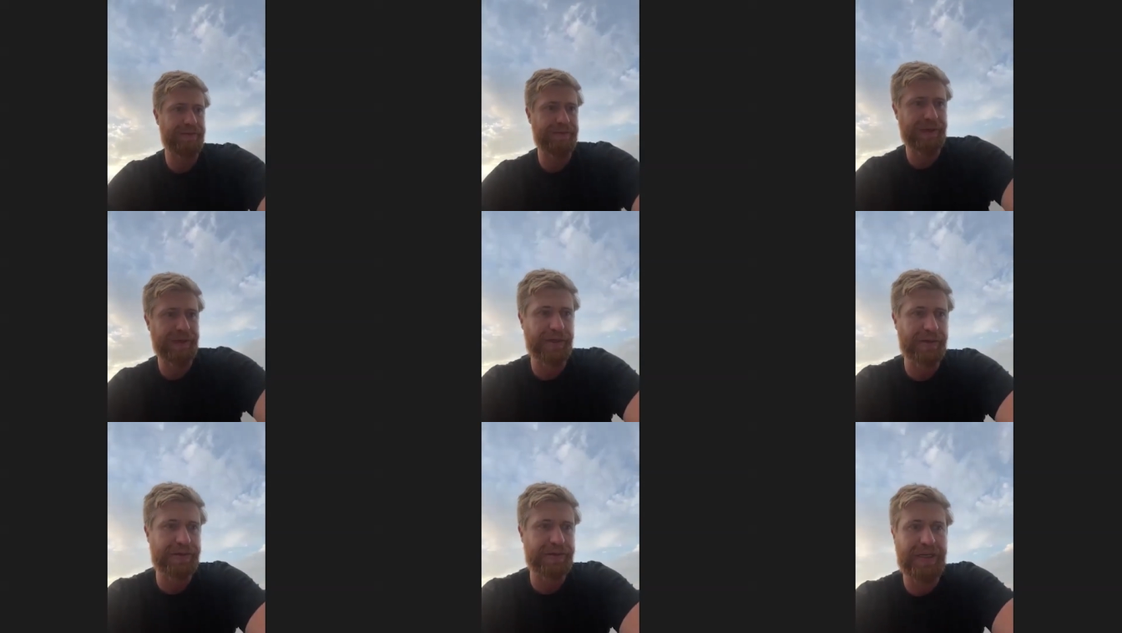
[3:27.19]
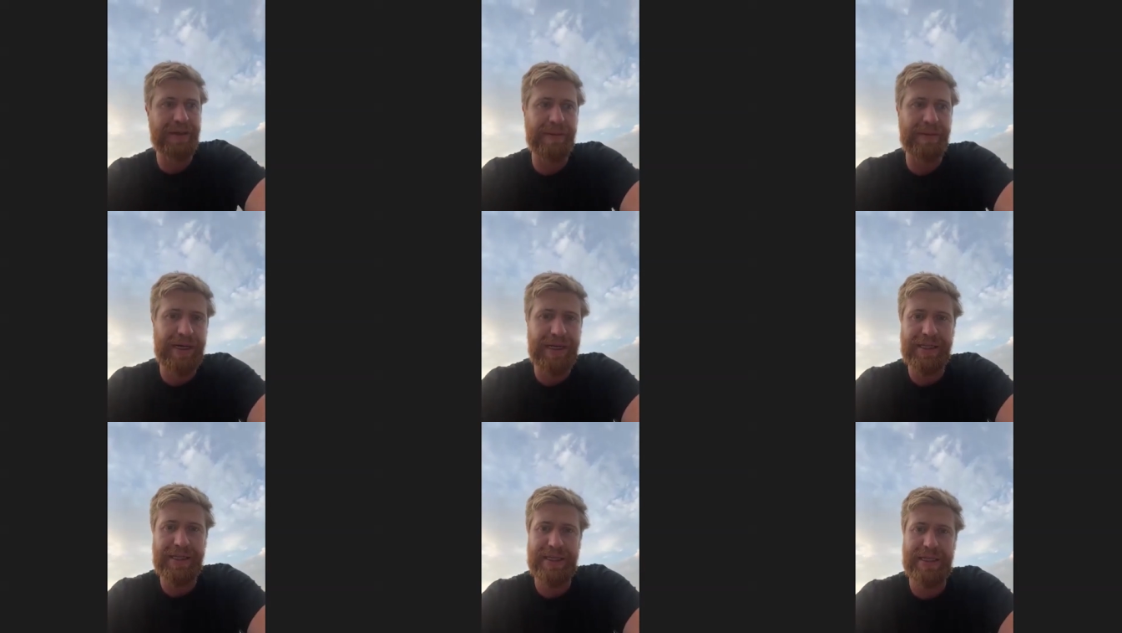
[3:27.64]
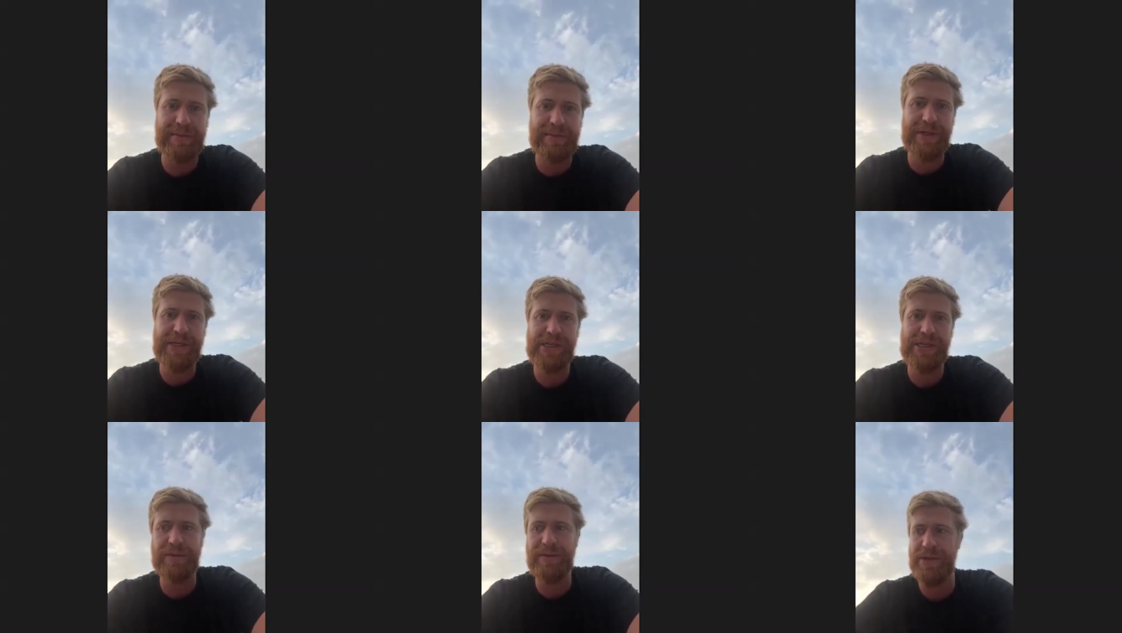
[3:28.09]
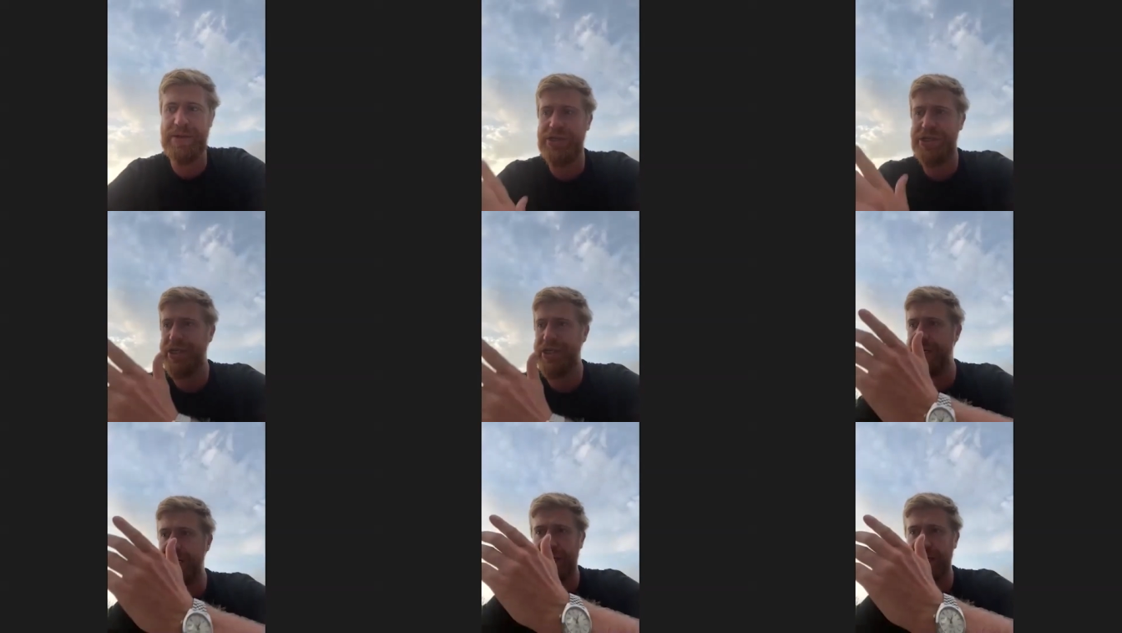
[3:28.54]
your teammates, especially with
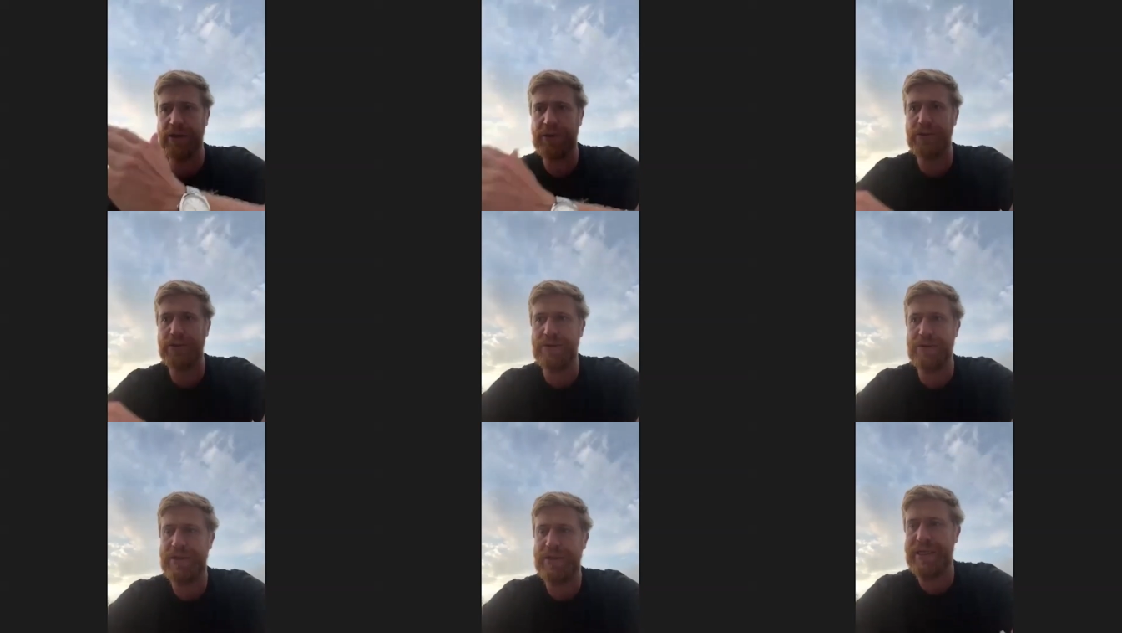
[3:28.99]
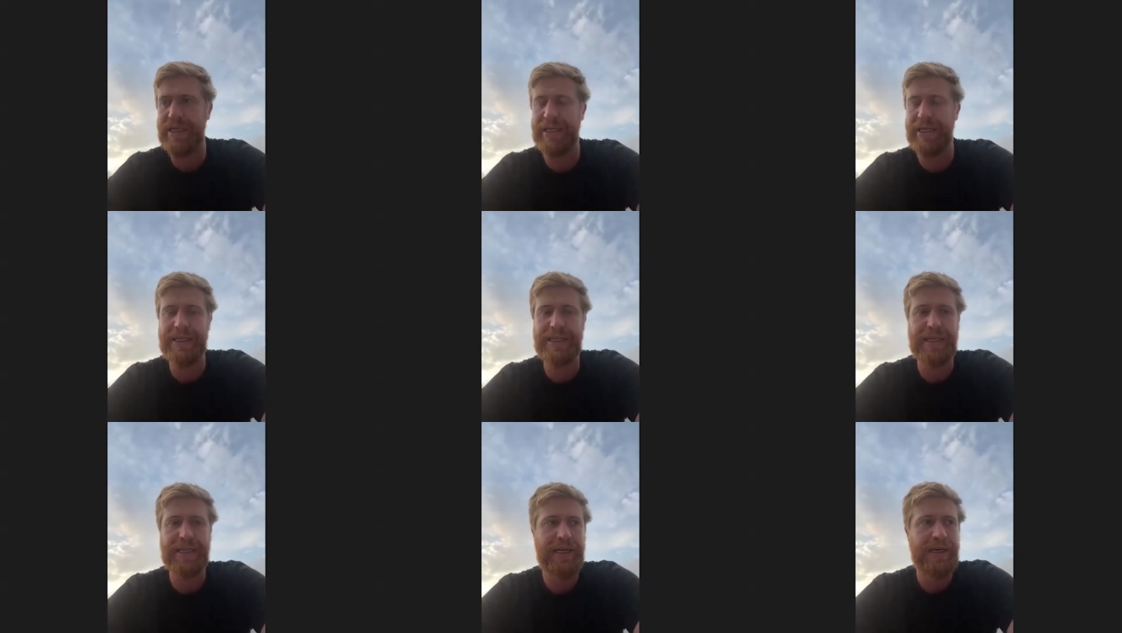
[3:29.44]
G and Coots, and